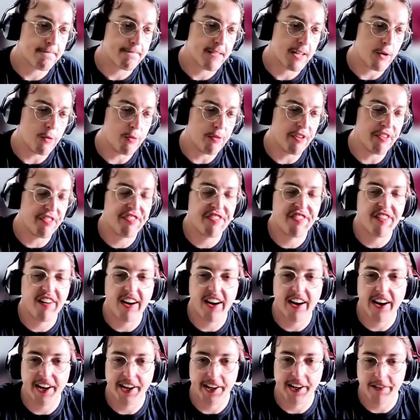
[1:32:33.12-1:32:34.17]

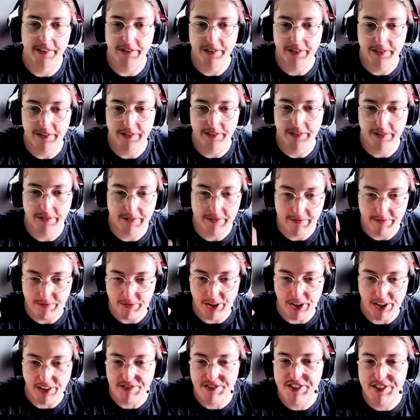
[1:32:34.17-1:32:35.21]
refined
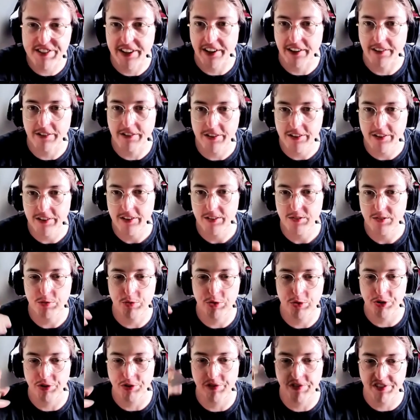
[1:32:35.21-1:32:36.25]
instinct
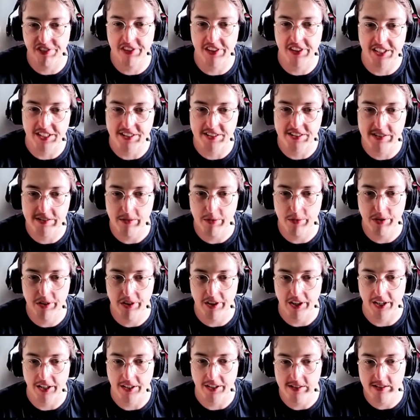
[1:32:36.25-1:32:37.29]
for these
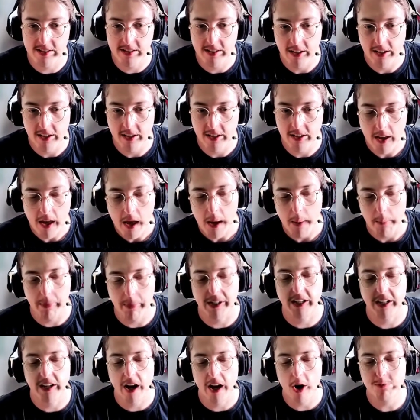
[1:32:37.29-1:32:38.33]
things. But it
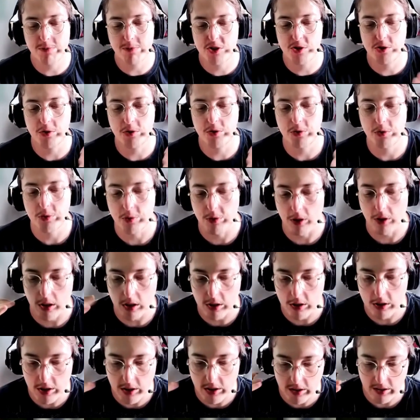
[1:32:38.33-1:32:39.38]
helps to
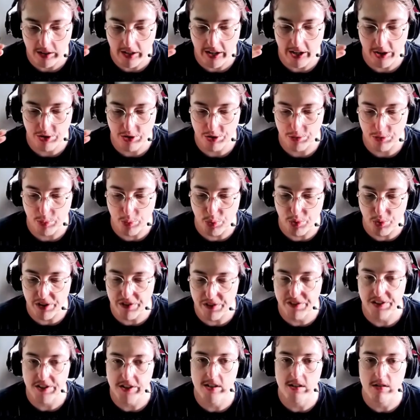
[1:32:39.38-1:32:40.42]
look at your
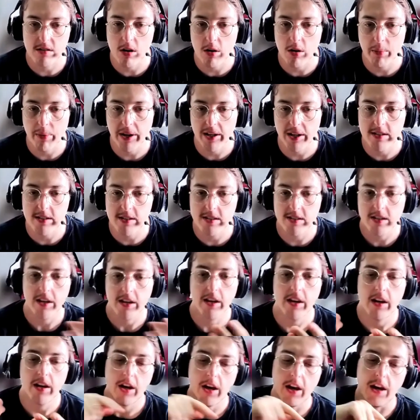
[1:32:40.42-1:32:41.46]
previous combats
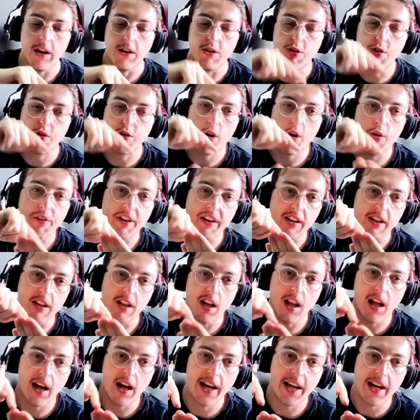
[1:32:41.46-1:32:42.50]
and drawing a
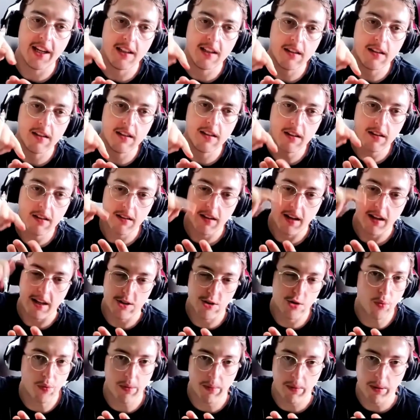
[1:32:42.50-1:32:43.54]
line as you
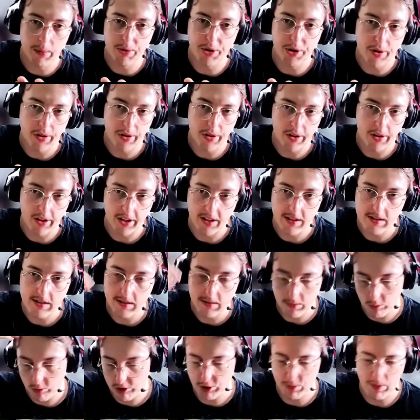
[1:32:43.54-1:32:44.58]
remember things,
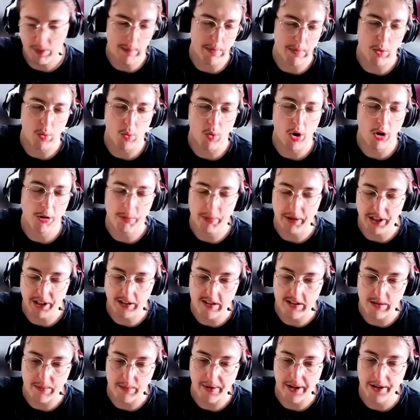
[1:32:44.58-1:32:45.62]
which might be wrong, but it
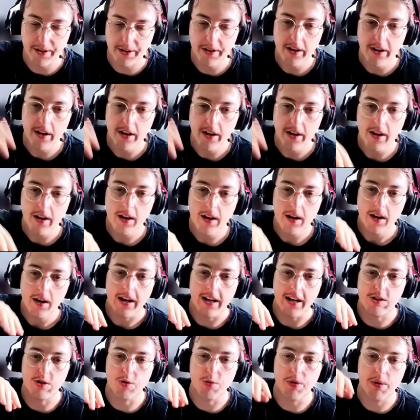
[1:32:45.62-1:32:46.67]
doesn't matter.
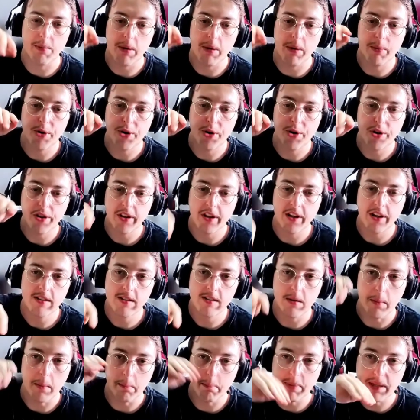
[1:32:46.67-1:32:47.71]
As you remember things,
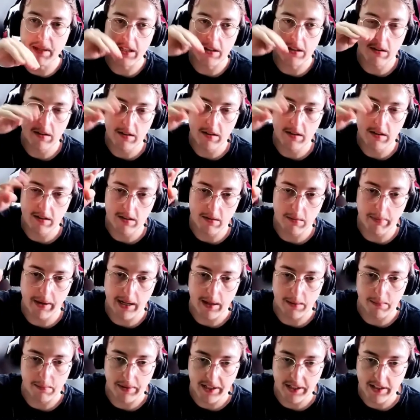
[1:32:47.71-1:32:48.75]
beat by
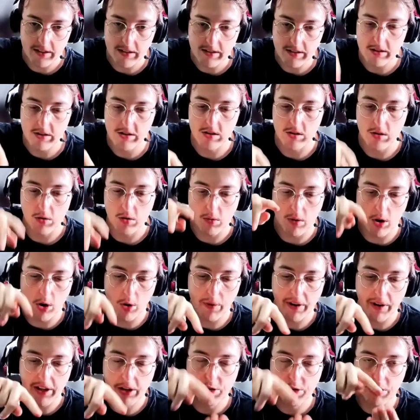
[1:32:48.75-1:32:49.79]
beat. So,
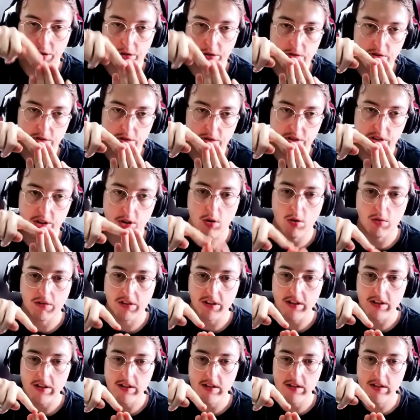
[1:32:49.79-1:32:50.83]
I introduced the
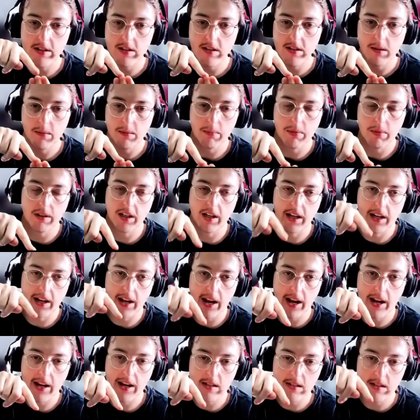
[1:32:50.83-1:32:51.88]
cultists, but then I
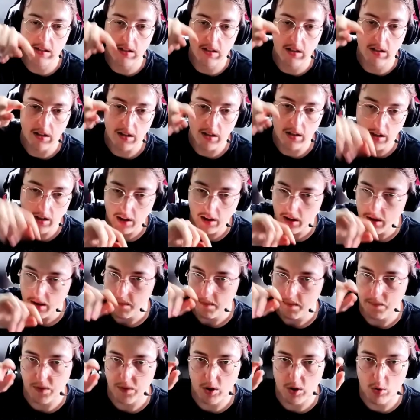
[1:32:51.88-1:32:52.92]
asked
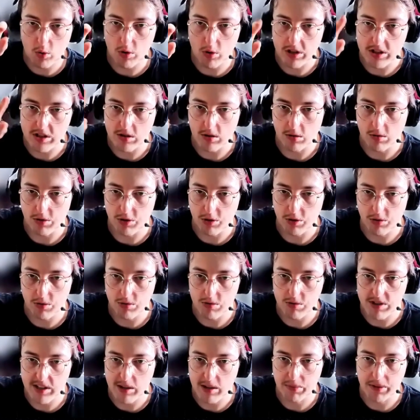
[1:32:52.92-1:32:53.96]
Crystal to
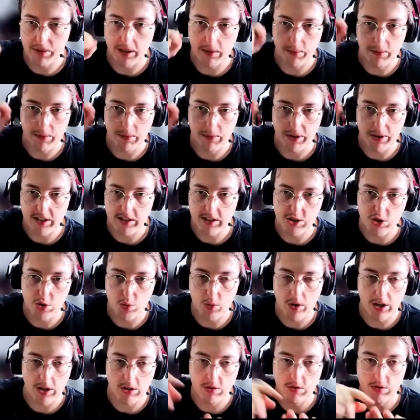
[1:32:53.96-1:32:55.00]
do something because she
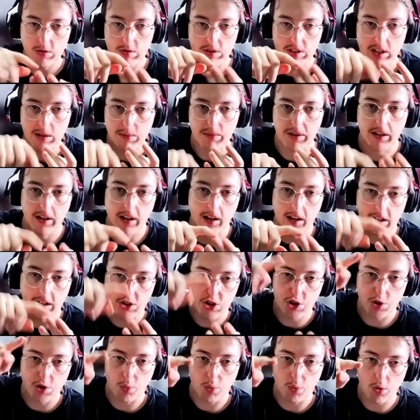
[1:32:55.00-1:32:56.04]
wanted to do something, and then
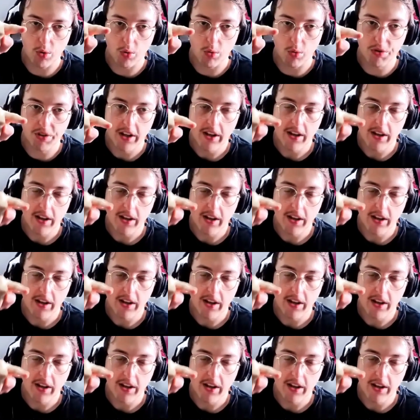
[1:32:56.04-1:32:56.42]
she rolled.